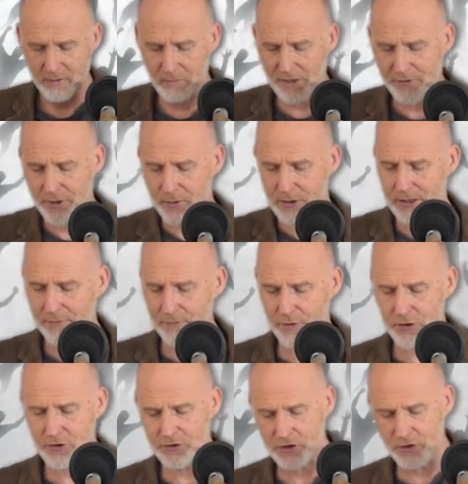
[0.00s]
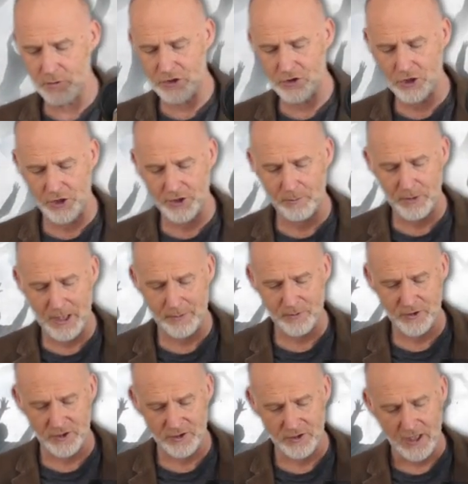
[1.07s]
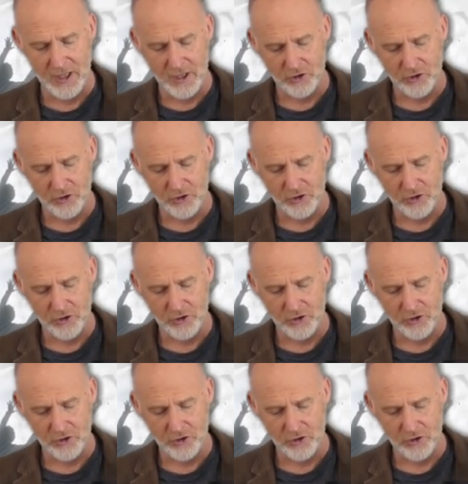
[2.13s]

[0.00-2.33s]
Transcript: Matthew 11, verse 2 is John the Baptist.